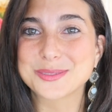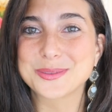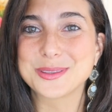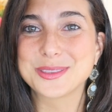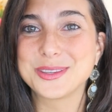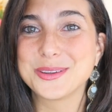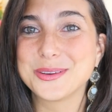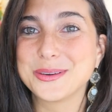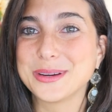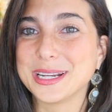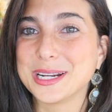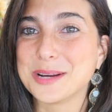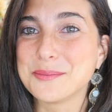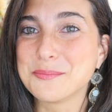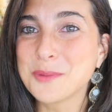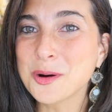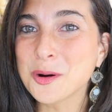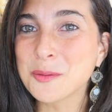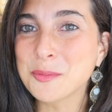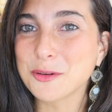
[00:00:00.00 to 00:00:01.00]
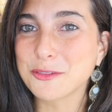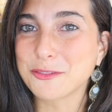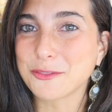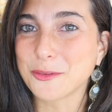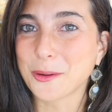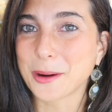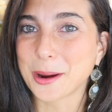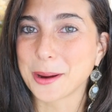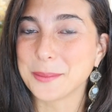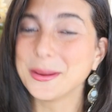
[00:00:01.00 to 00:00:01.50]
with you in a mobile
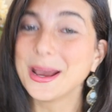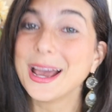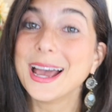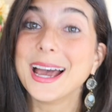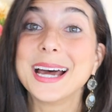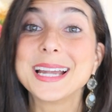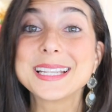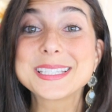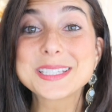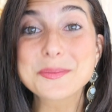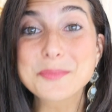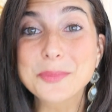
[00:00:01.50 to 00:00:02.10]
form to